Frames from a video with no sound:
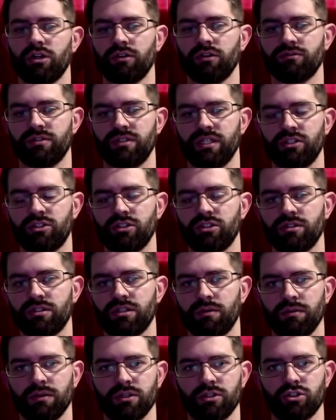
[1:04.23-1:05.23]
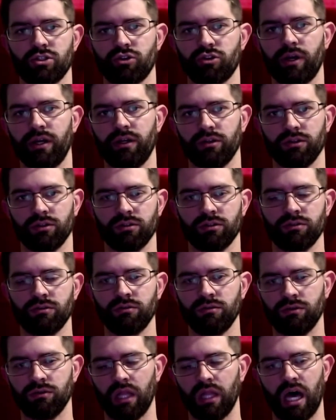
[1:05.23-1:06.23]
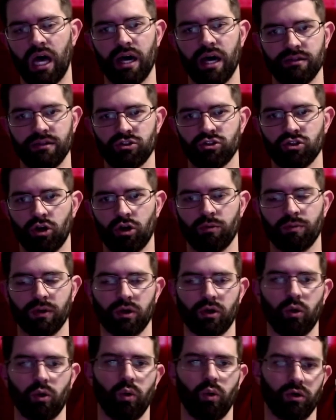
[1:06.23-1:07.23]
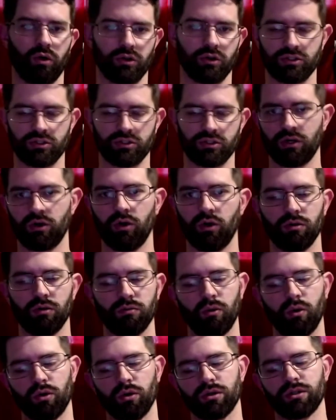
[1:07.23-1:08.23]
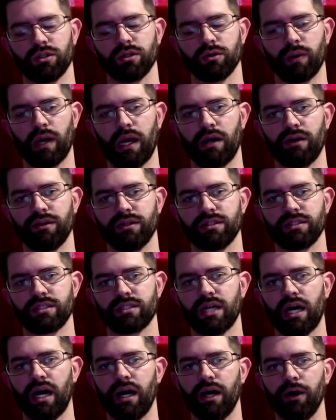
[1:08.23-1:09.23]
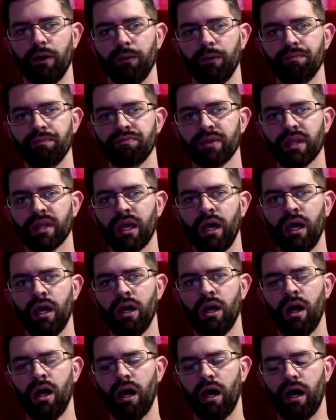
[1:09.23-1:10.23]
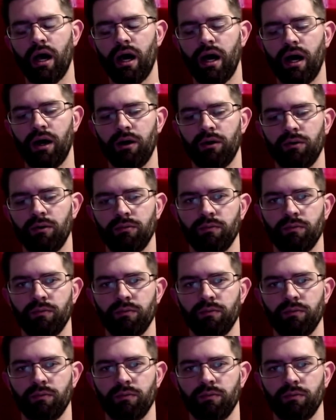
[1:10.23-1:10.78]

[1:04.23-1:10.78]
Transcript: ditching some of the straighter lines, sharper corners, and going more to the rounded style. Like